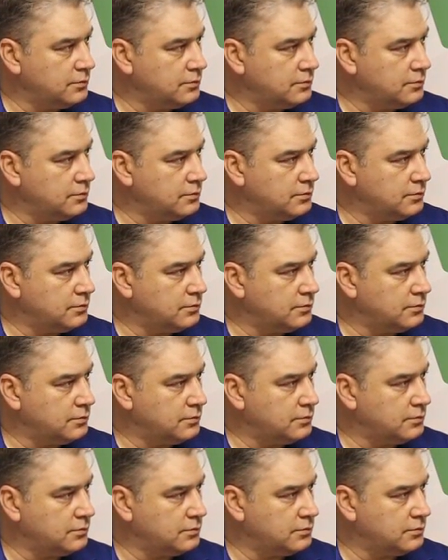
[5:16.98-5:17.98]

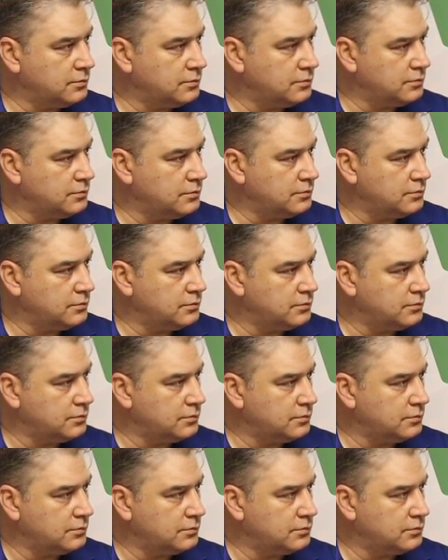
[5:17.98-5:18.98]

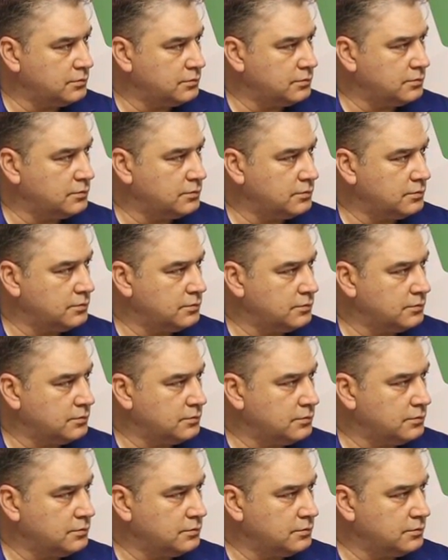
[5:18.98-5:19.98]

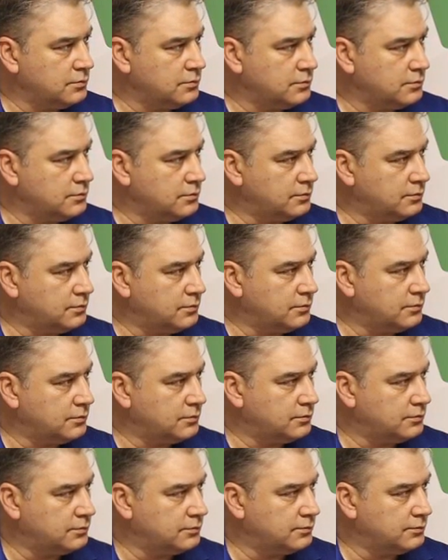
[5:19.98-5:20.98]

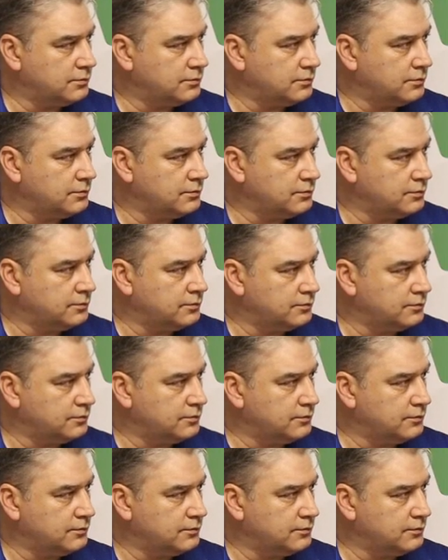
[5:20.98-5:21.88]
The person shown says nothing.